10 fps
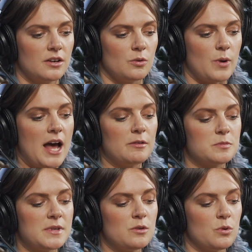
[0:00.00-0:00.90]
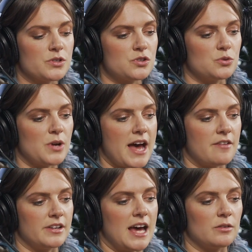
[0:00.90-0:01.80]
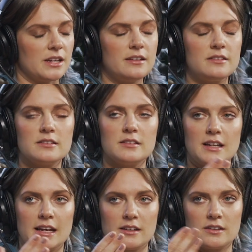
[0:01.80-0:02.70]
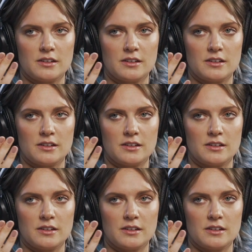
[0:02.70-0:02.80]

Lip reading: what helped me was to have an outlet. Like,